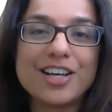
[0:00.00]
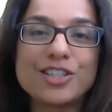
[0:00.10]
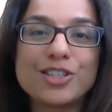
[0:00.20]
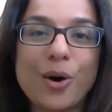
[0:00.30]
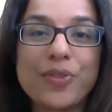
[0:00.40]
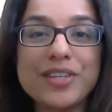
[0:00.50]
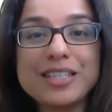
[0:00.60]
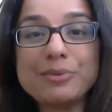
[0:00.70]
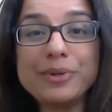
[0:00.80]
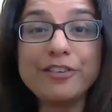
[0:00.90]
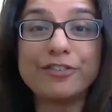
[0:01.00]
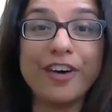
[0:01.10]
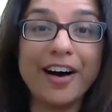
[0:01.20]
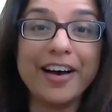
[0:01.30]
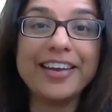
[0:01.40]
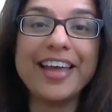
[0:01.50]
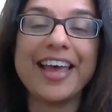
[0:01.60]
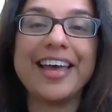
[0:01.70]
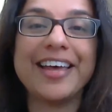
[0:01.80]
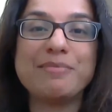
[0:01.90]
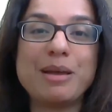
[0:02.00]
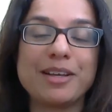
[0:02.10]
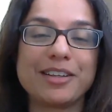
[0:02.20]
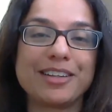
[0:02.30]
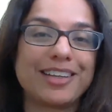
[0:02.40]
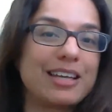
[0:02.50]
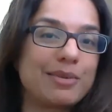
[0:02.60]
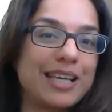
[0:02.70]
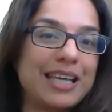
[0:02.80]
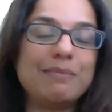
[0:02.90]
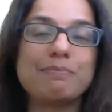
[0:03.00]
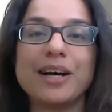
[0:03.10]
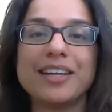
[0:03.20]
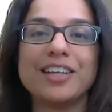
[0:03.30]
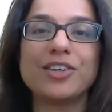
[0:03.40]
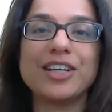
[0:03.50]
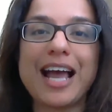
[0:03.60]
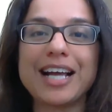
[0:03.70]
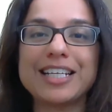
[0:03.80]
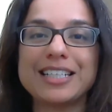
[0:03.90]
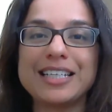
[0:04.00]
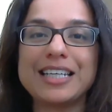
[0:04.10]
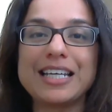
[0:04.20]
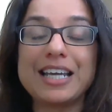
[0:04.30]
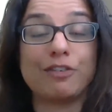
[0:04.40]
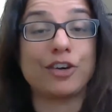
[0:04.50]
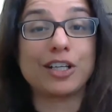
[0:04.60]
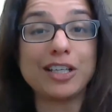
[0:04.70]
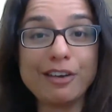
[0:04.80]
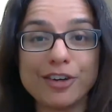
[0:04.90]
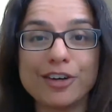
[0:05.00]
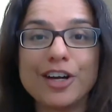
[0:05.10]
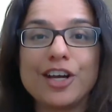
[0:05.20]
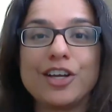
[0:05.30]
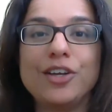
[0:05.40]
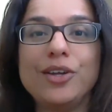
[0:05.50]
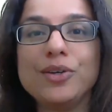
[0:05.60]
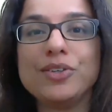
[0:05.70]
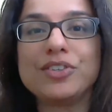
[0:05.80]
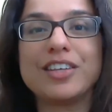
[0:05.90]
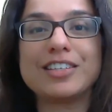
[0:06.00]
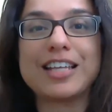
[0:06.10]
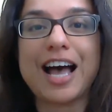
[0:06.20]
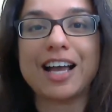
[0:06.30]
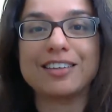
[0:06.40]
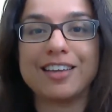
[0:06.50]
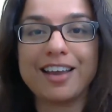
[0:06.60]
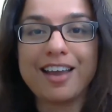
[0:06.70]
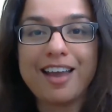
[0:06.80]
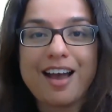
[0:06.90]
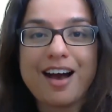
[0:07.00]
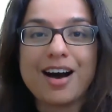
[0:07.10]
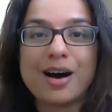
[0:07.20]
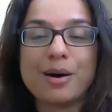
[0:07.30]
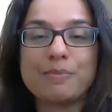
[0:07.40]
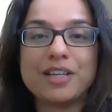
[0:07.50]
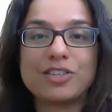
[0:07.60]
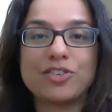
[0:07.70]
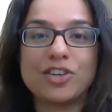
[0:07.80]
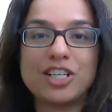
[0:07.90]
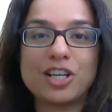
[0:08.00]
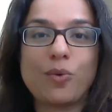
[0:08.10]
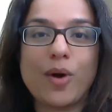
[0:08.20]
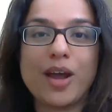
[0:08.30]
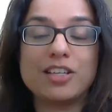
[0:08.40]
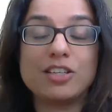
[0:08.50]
So this is really fun and maybe a little gimmicky, but you can actually, if you're clever, use this tactic in a strategic way